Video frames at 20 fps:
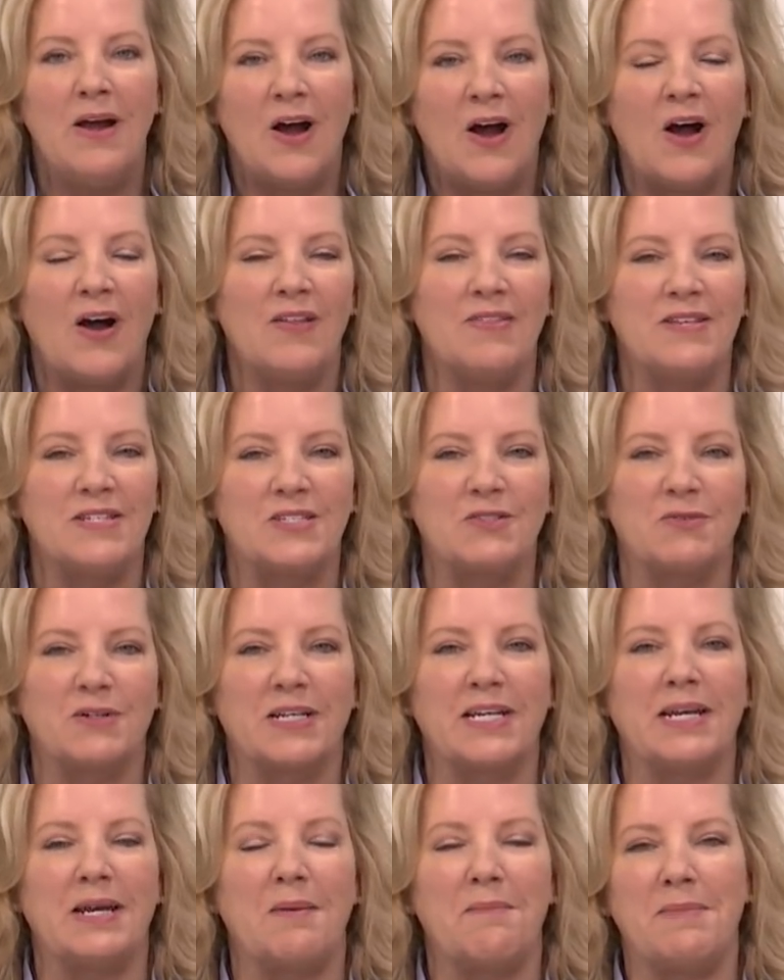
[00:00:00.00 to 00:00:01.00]
on this
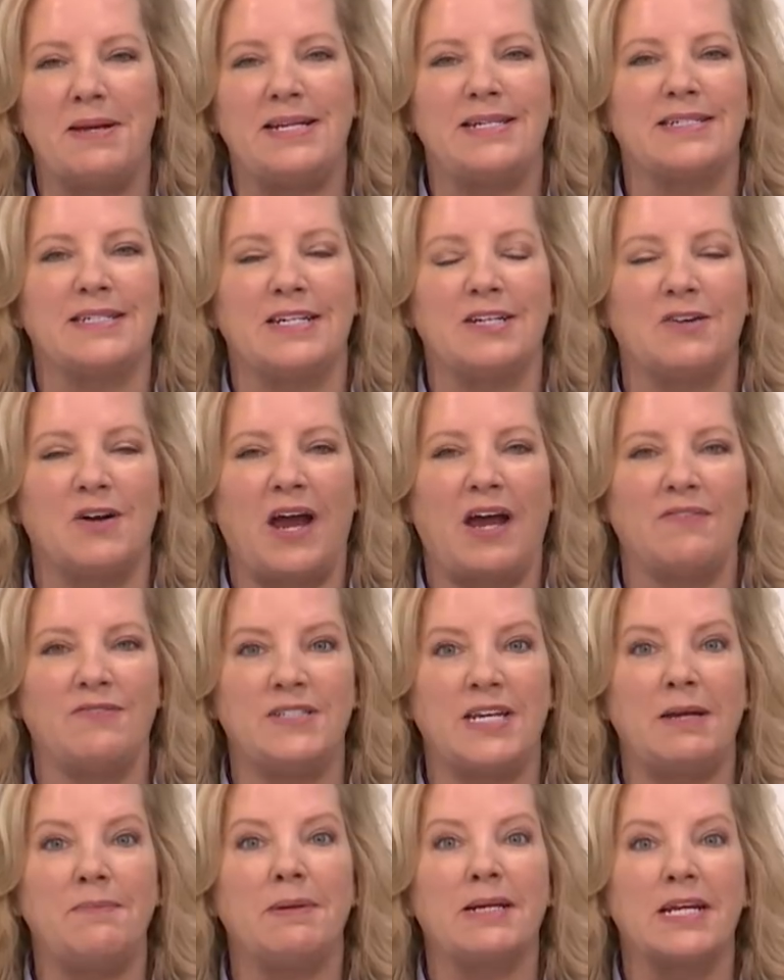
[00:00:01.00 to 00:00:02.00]
really amazing craft
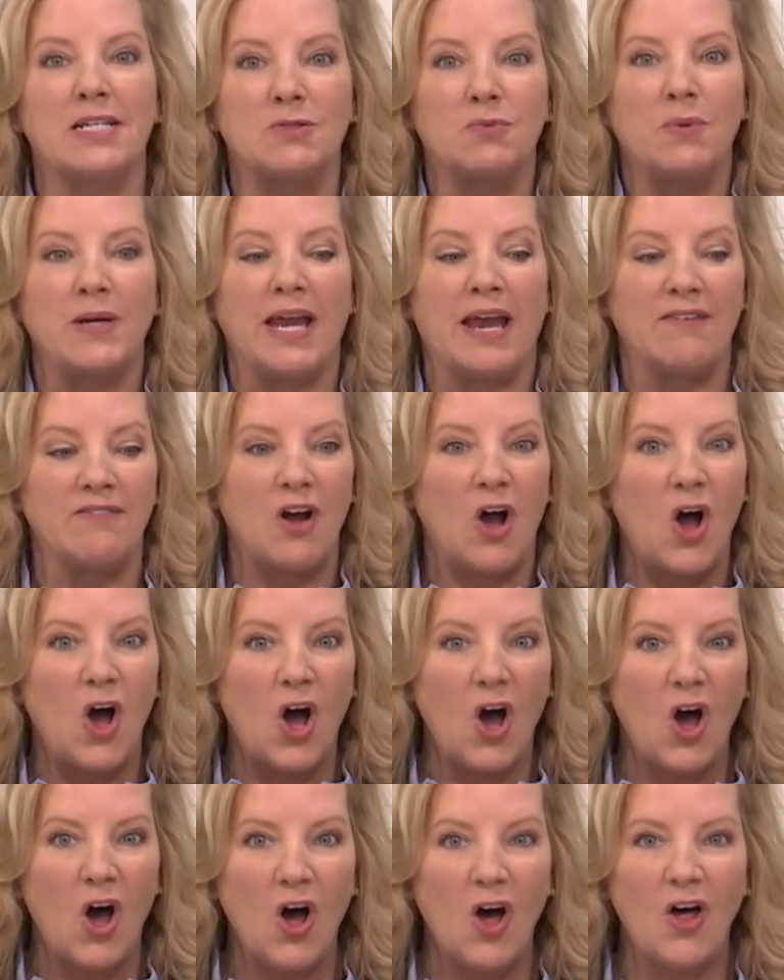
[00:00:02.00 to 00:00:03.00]
day because we have
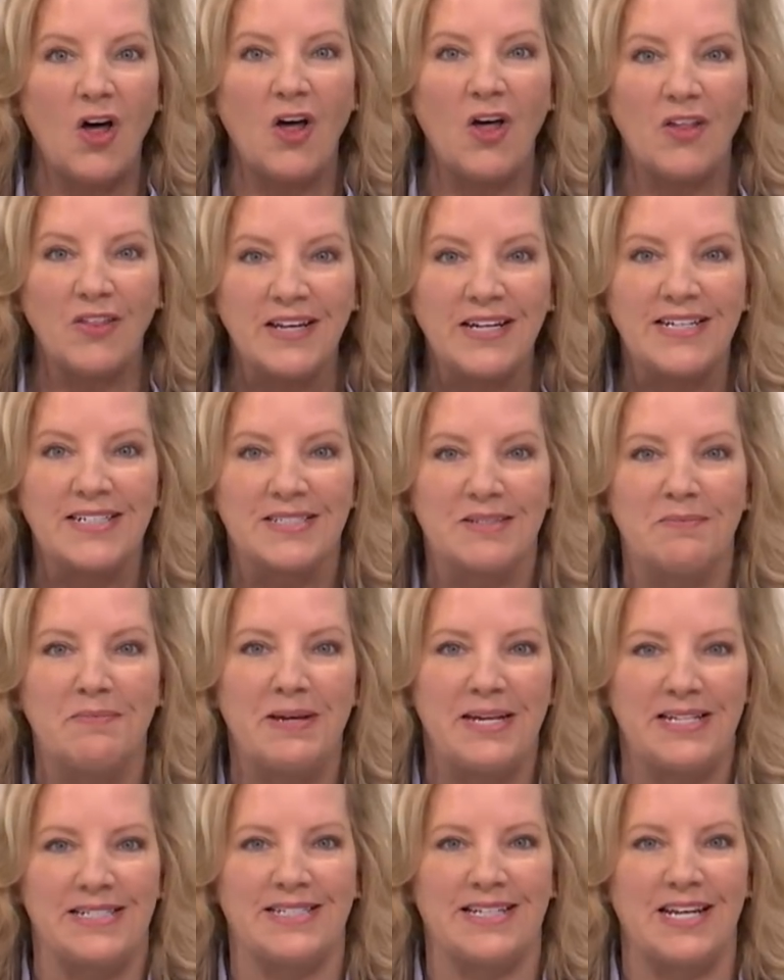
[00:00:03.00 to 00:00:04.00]
all these
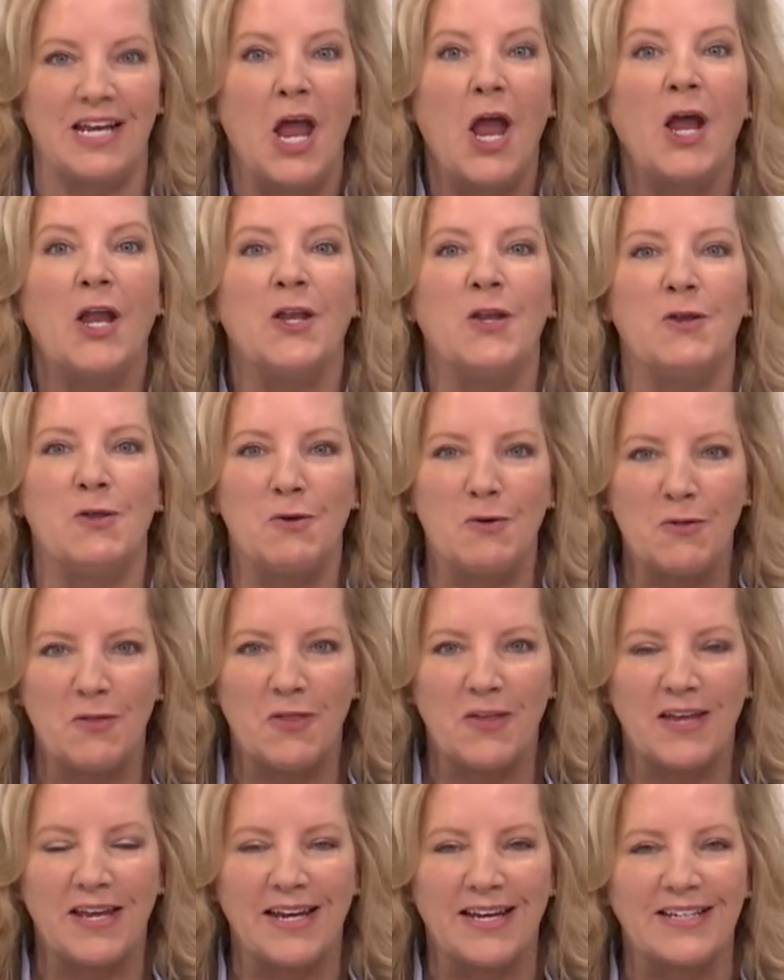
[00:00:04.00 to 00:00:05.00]
amazing new
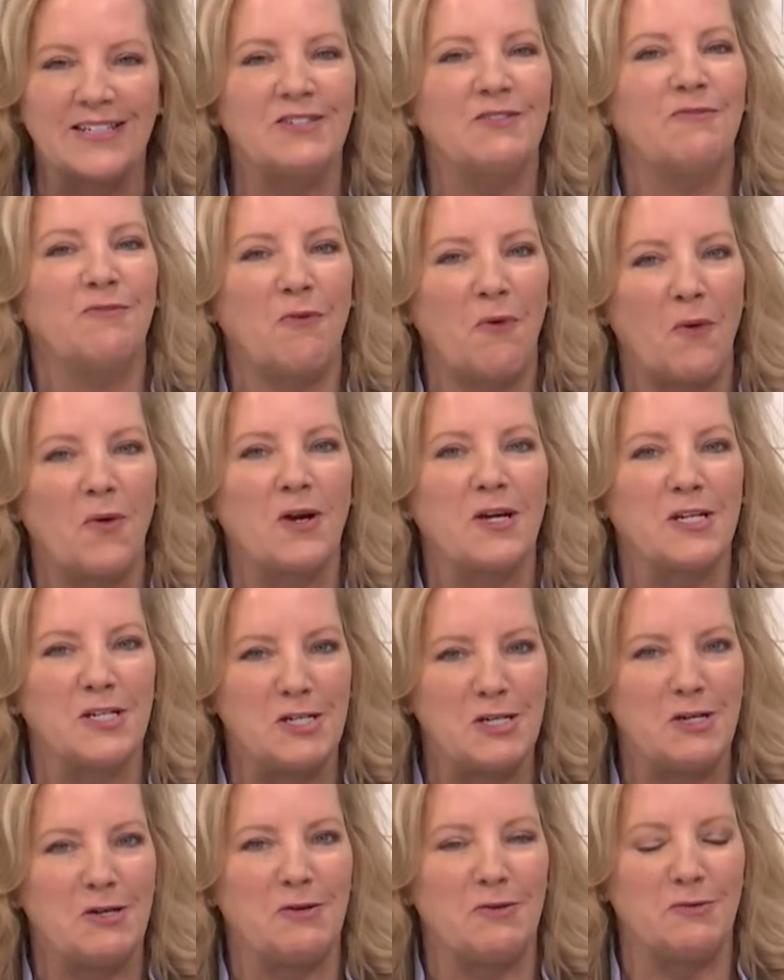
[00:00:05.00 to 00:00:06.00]
things for
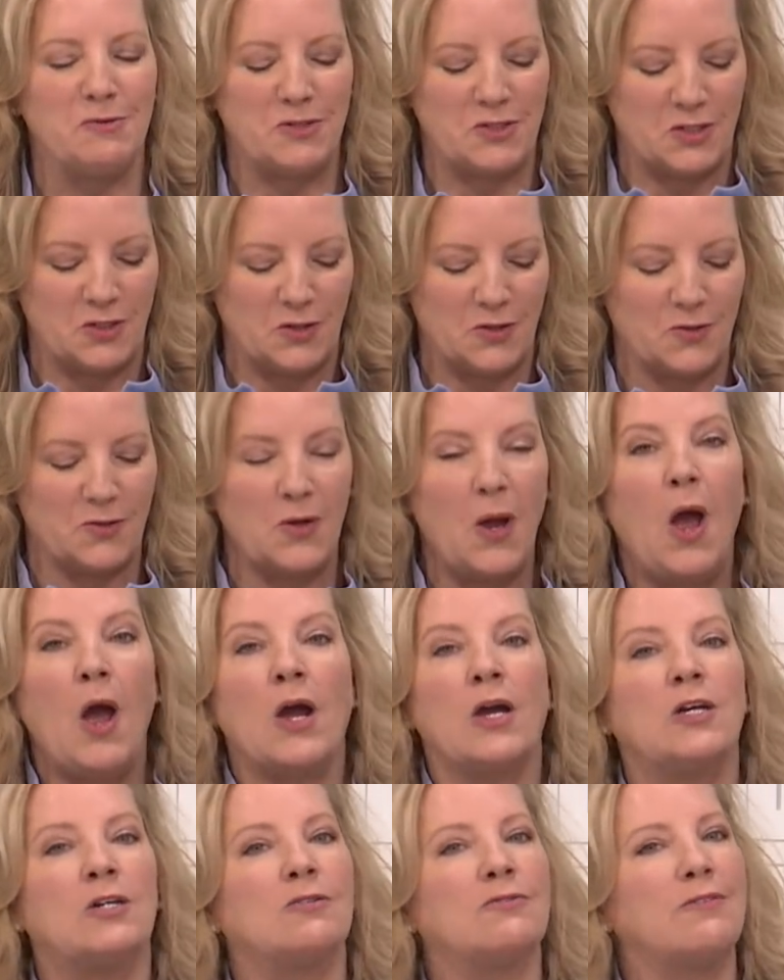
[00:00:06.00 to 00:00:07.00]
you to
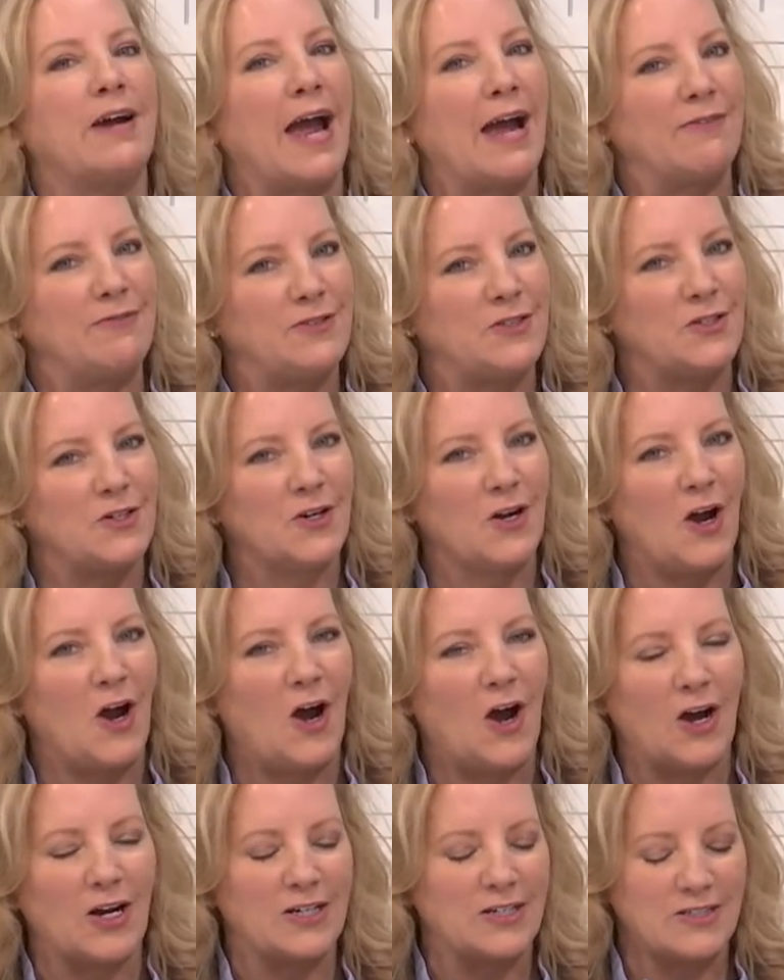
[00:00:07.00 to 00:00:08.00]
craft your
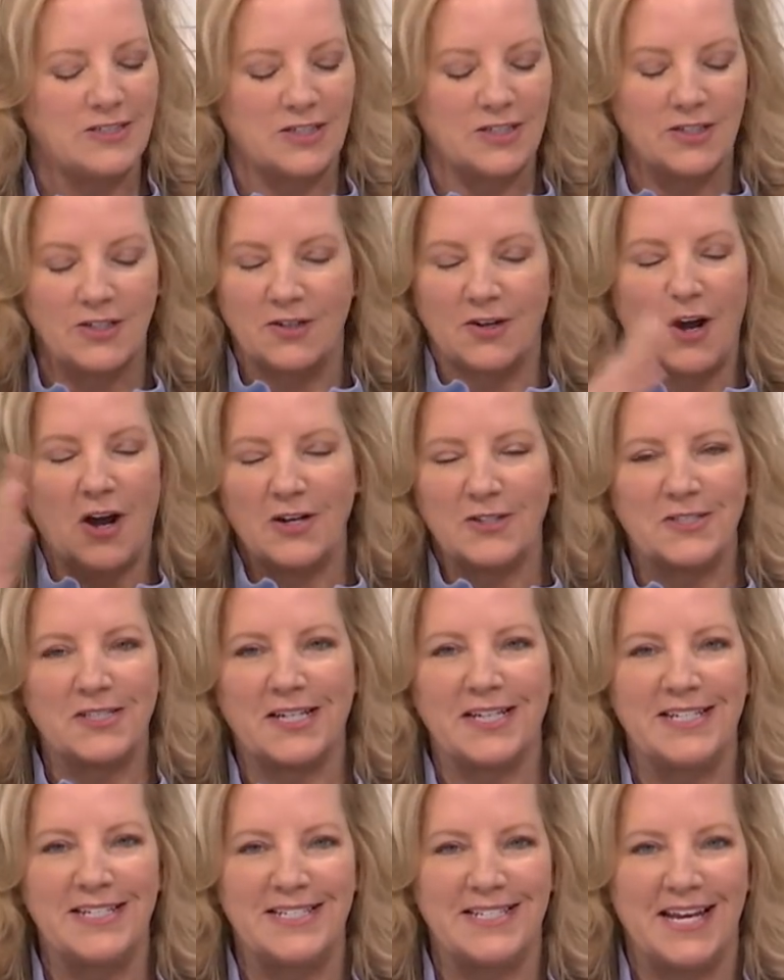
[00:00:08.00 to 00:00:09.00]
heart till your heart's
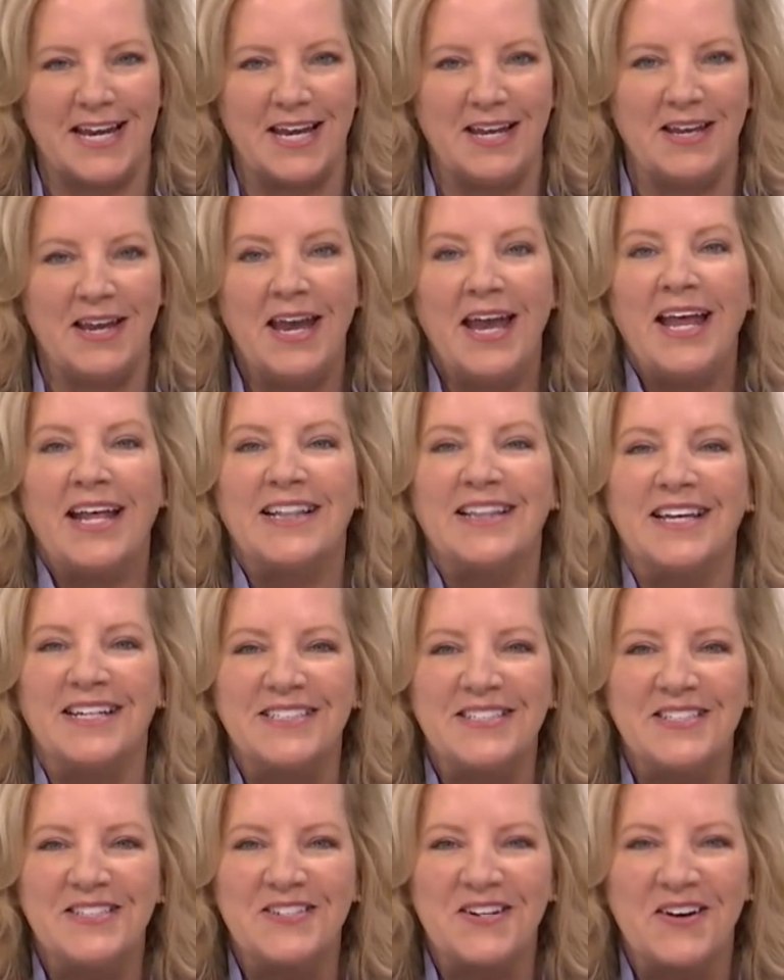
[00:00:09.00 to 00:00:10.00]
content.
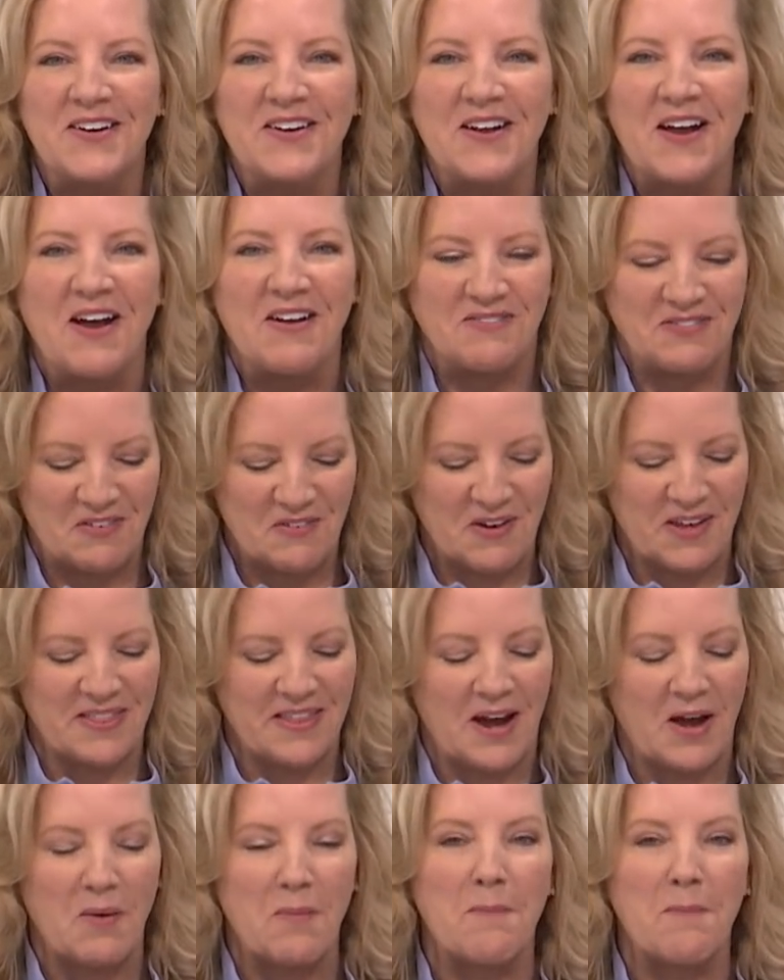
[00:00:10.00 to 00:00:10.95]
Let's start off with our